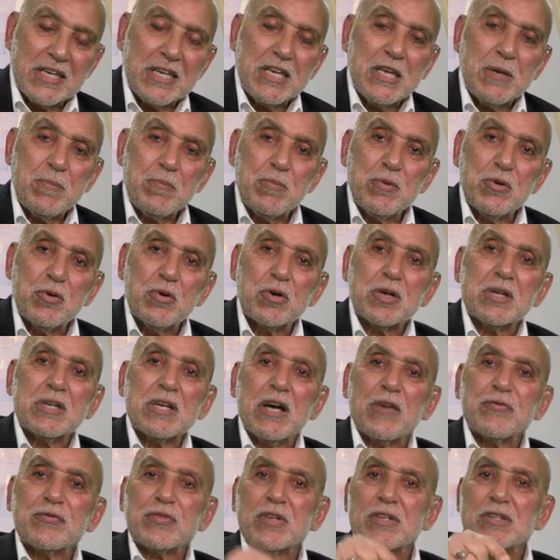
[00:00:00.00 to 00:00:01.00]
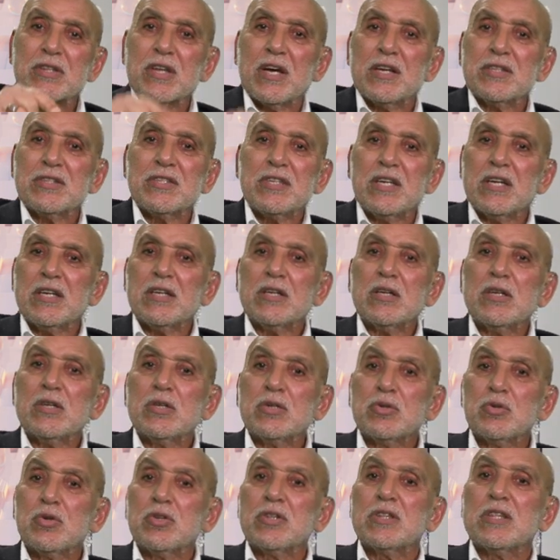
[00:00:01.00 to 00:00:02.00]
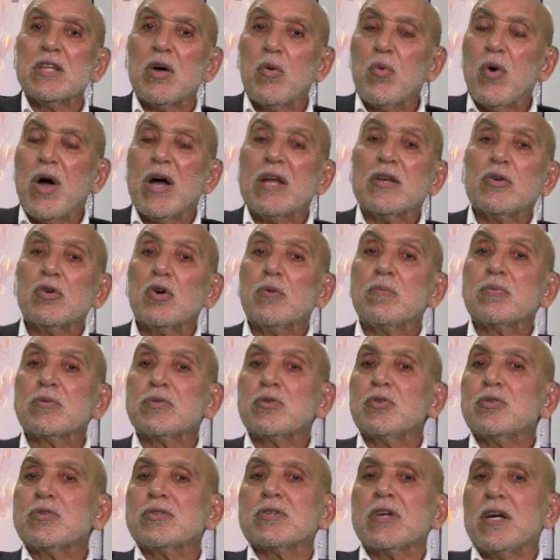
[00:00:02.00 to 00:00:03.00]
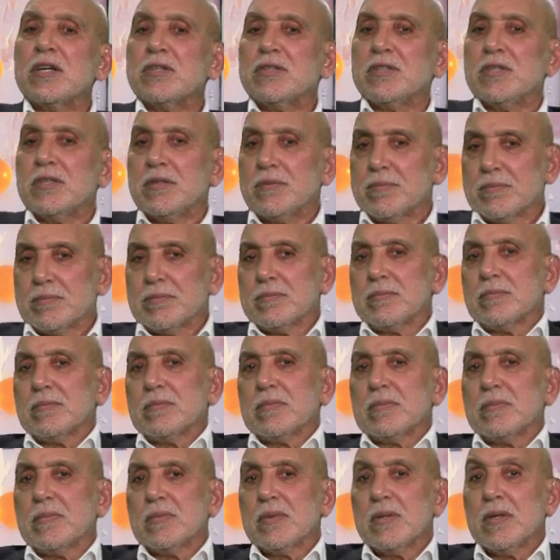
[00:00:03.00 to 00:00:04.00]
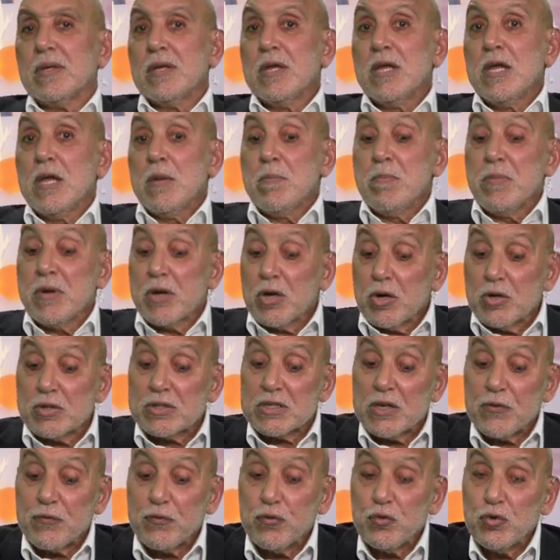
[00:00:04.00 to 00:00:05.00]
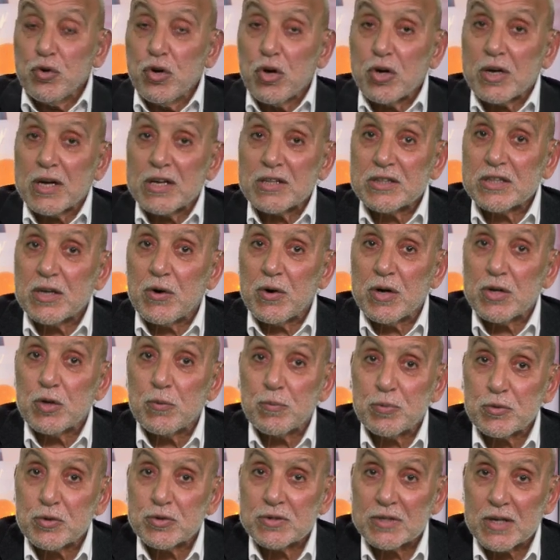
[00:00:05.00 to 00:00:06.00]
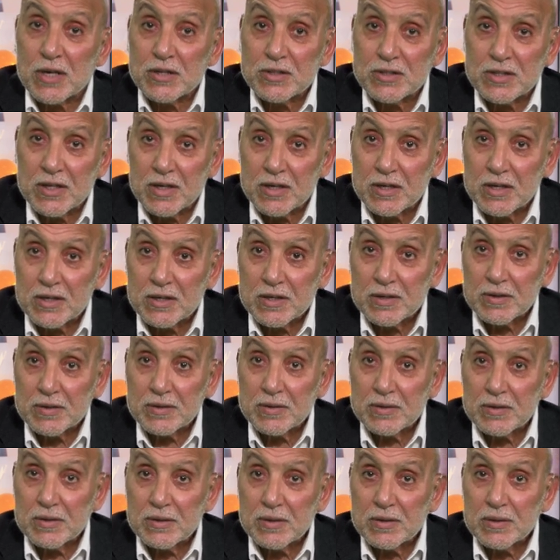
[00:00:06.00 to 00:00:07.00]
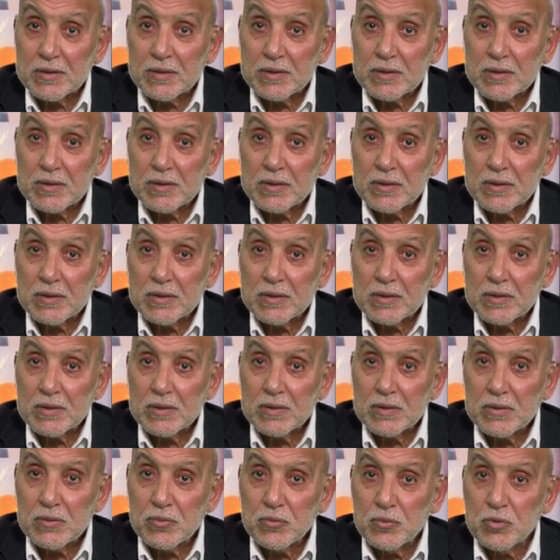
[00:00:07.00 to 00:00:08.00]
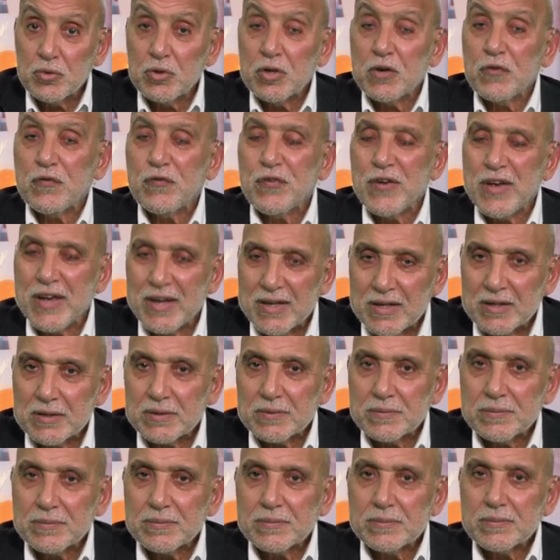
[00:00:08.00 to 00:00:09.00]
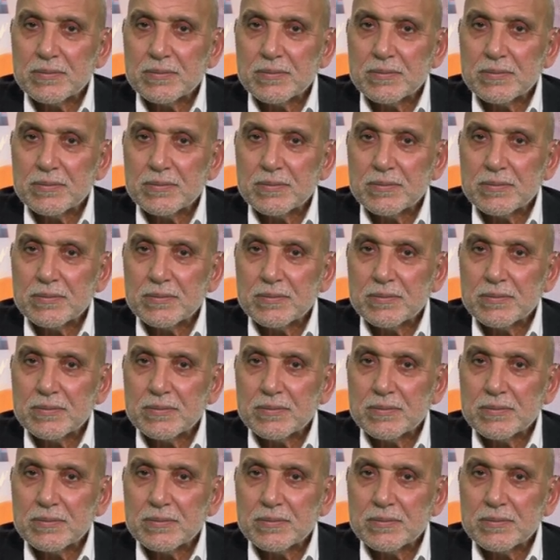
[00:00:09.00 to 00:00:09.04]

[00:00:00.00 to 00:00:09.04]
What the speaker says: Keep looking after the idea, not the one who produced the idea. Because if we look at the one who produced the idea, we will fail.